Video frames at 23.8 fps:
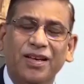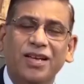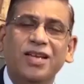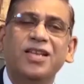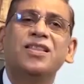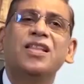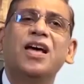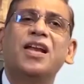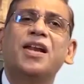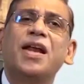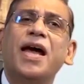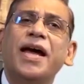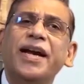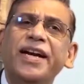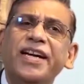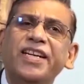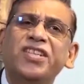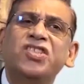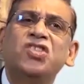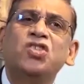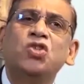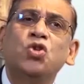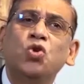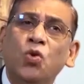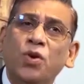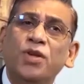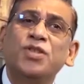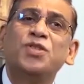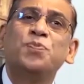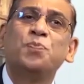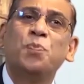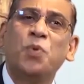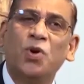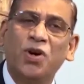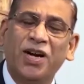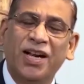In the rights
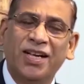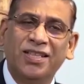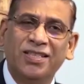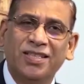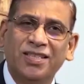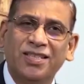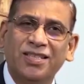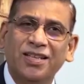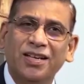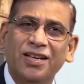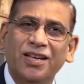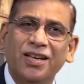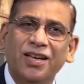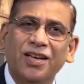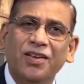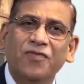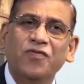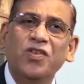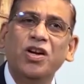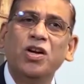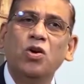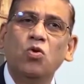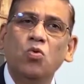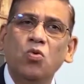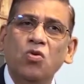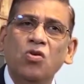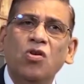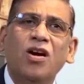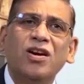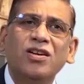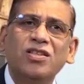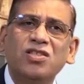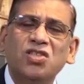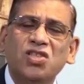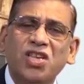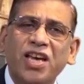jurisprudence, we do
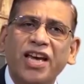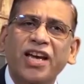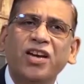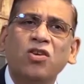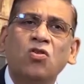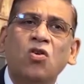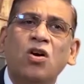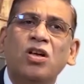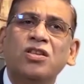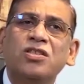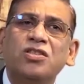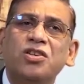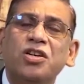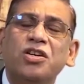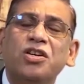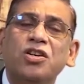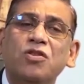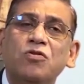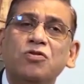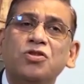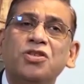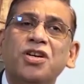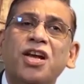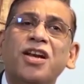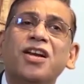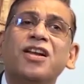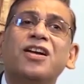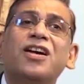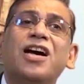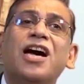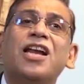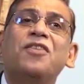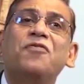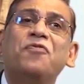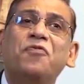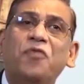not say constitution
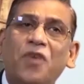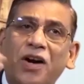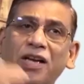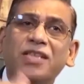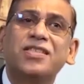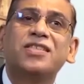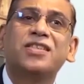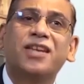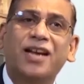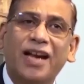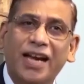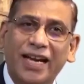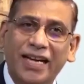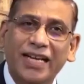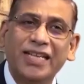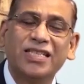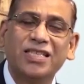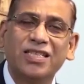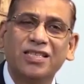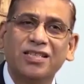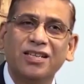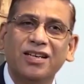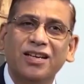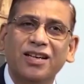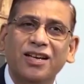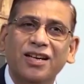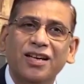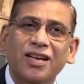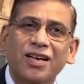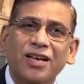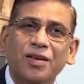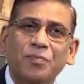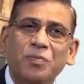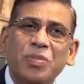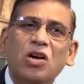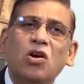confers rights,
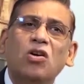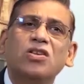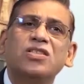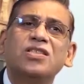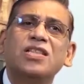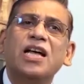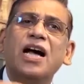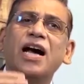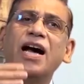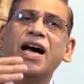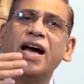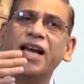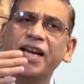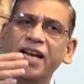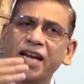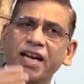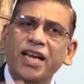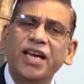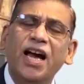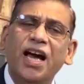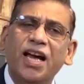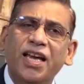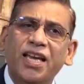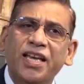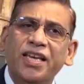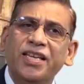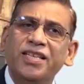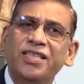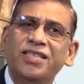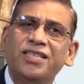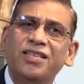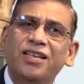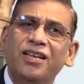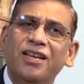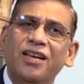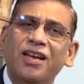because the idea
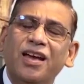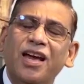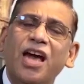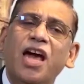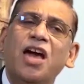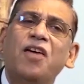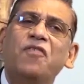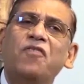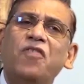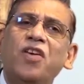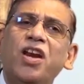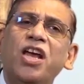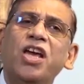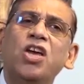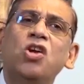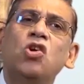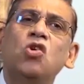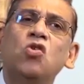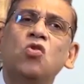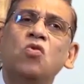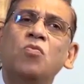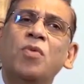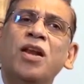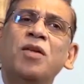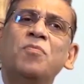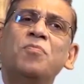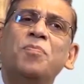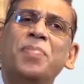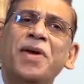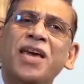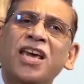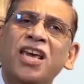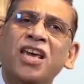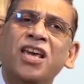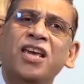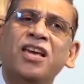is every human
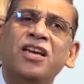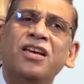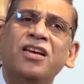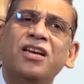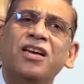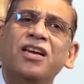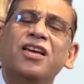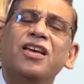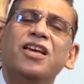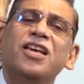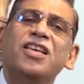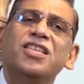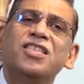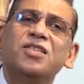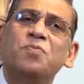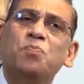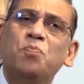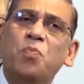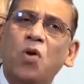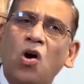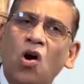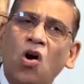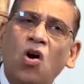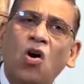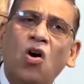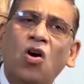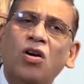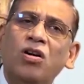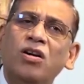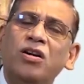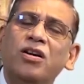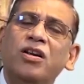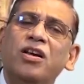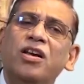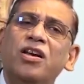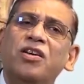being is
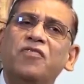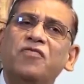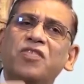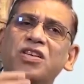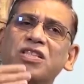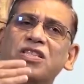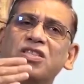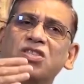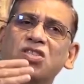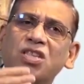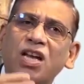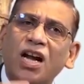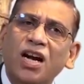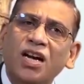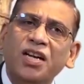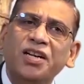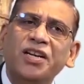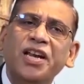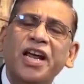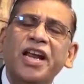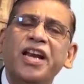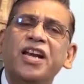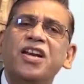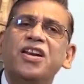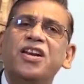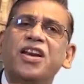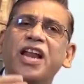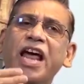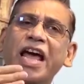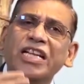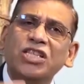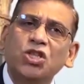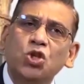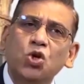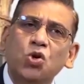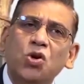born with certain
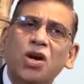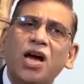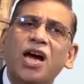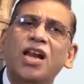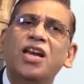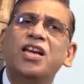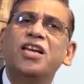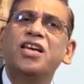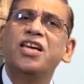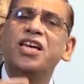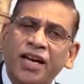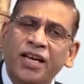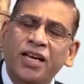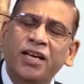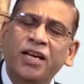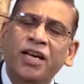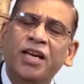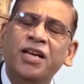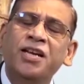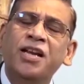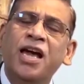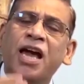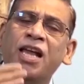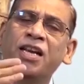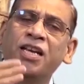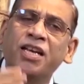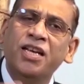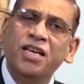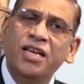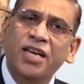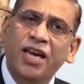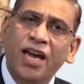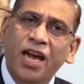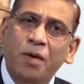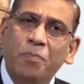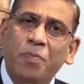natural,
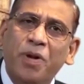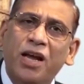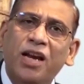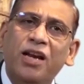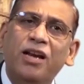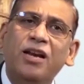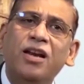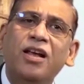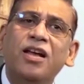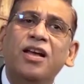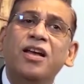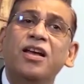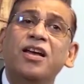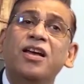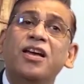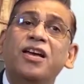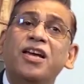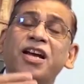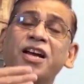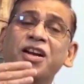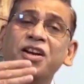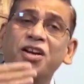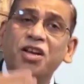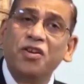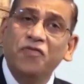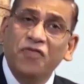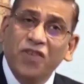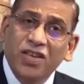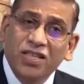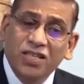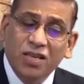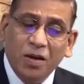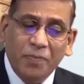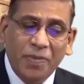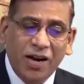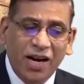inalienable,
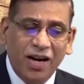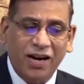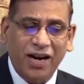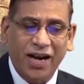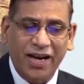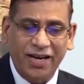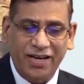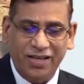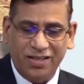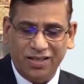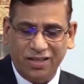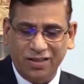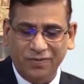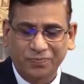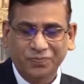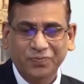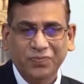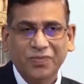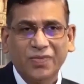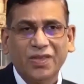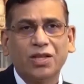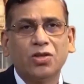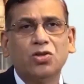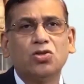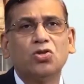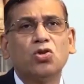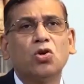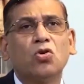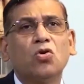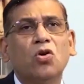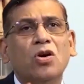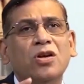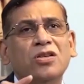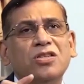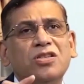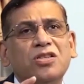indivisible rights. So
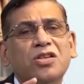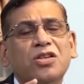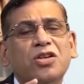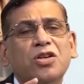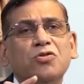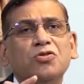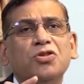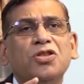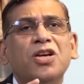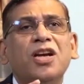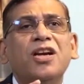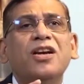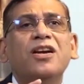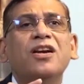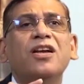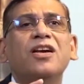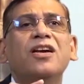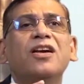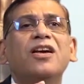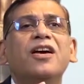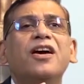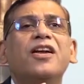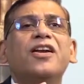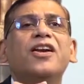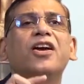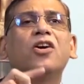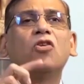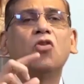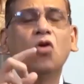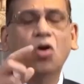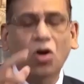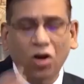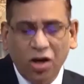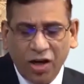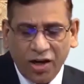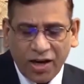constitution
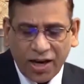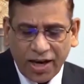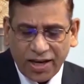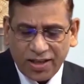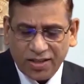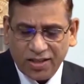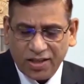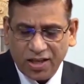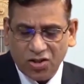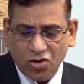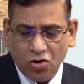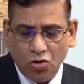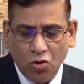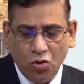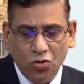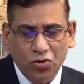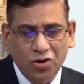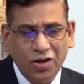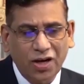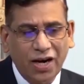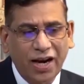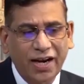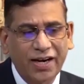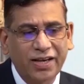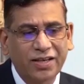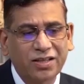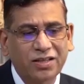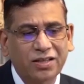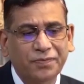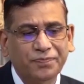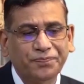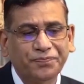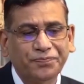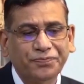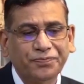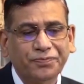recognizes those rights.
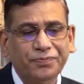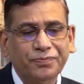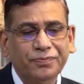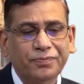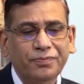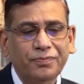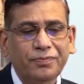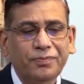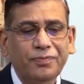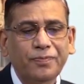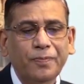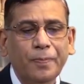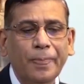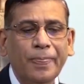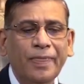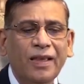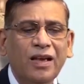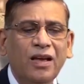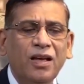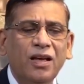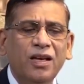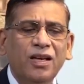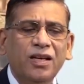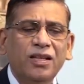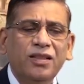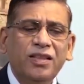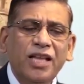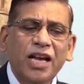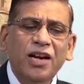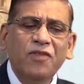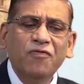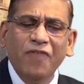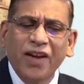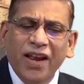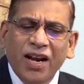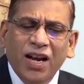
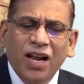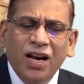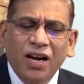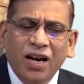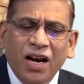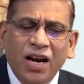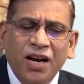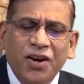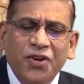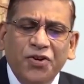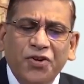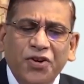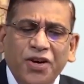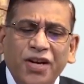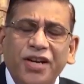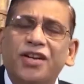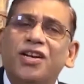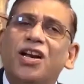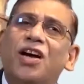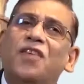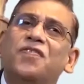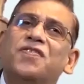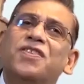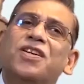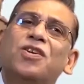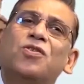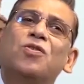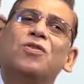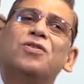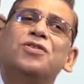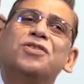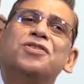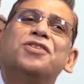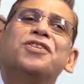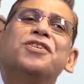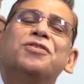Then when a country drafts a
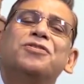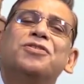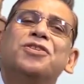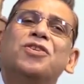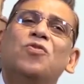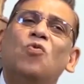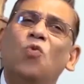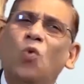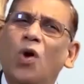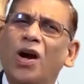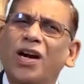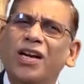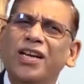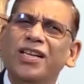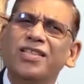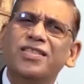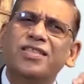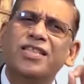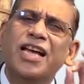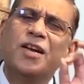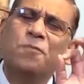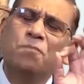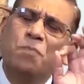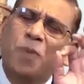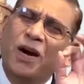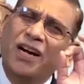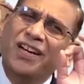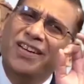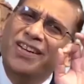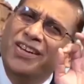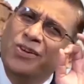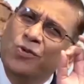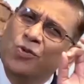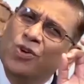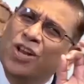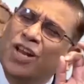constitution, what is that
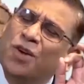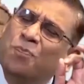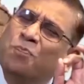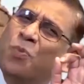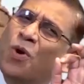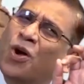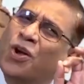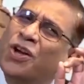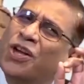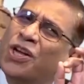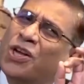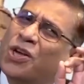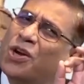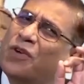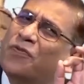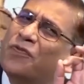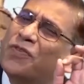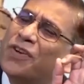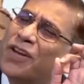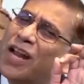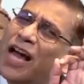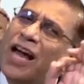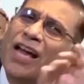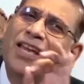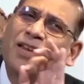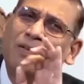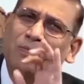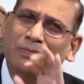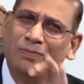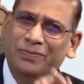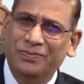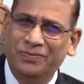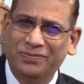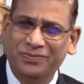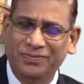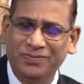particular point of
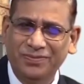time